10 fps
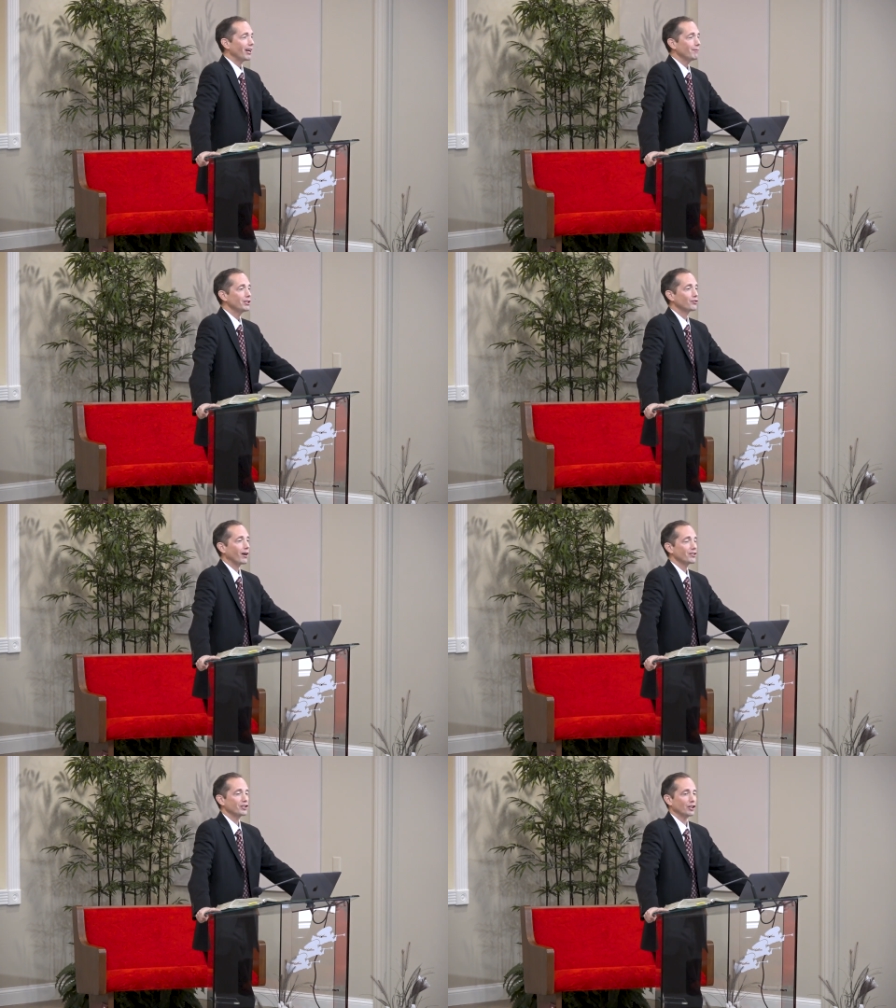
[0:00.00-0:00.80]
time he
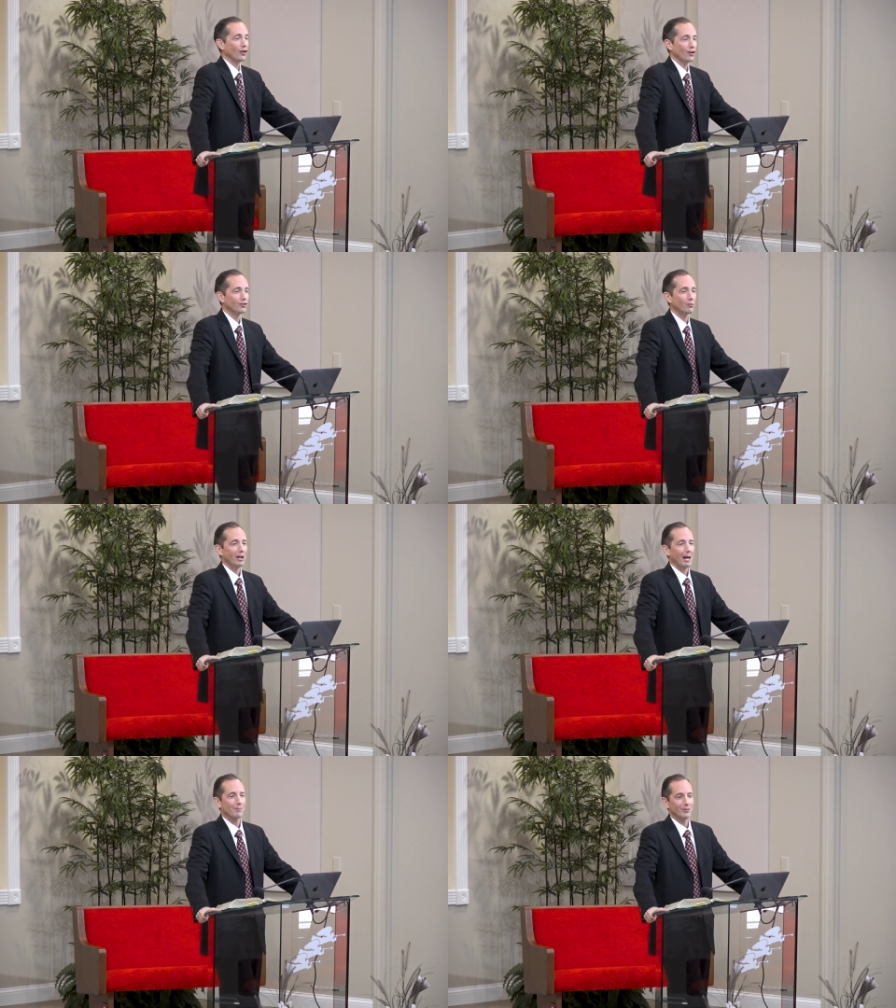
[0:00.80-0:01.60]
tries to
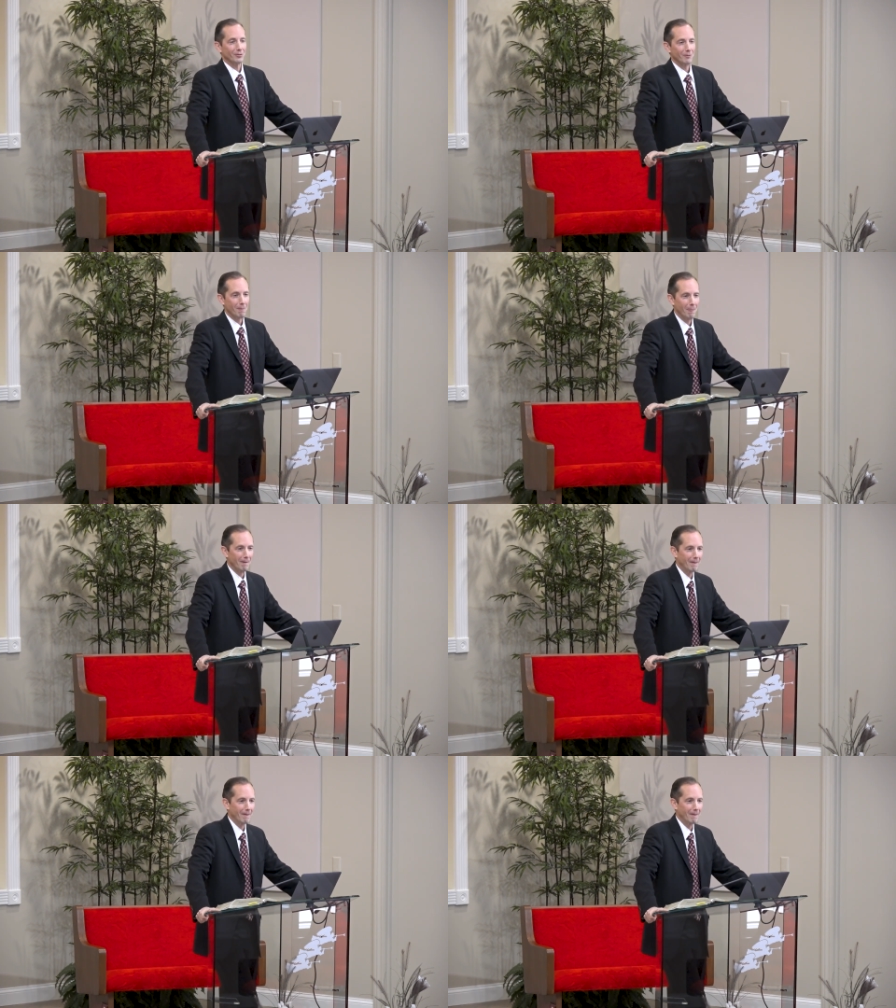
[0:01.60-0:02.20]
curse, what happens?